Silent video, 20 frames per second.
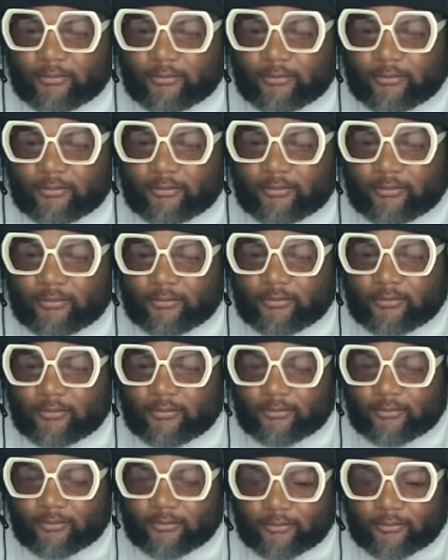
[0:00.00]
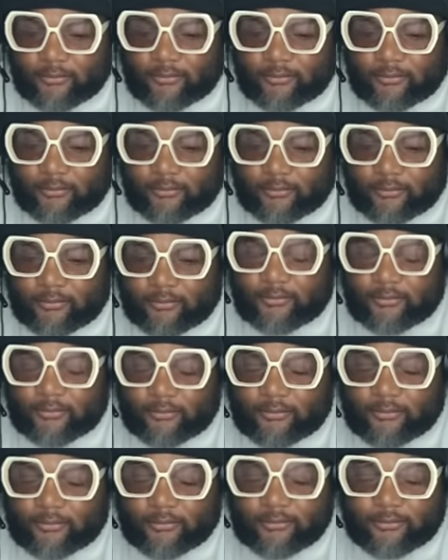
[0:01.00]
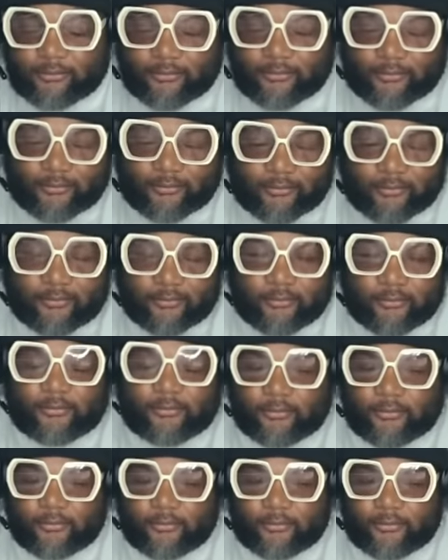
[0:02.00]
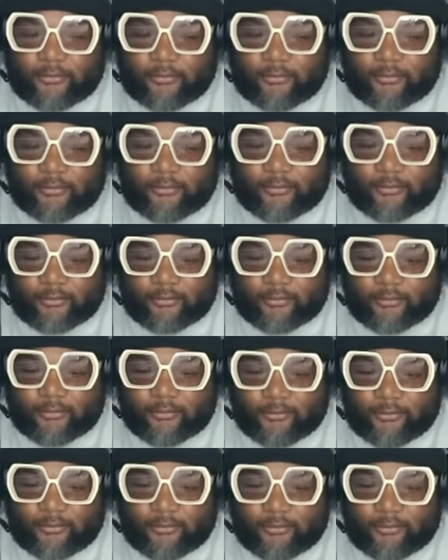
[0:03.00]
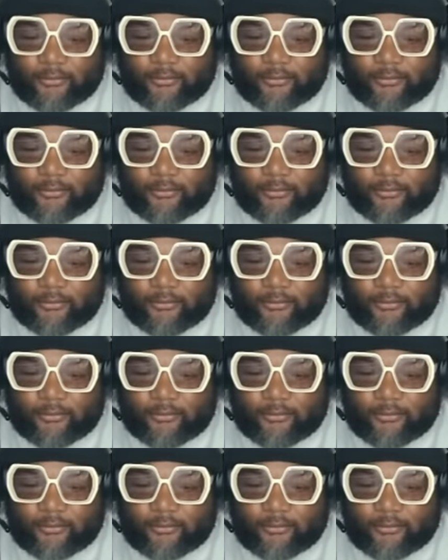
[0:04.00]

The person shown says nothing.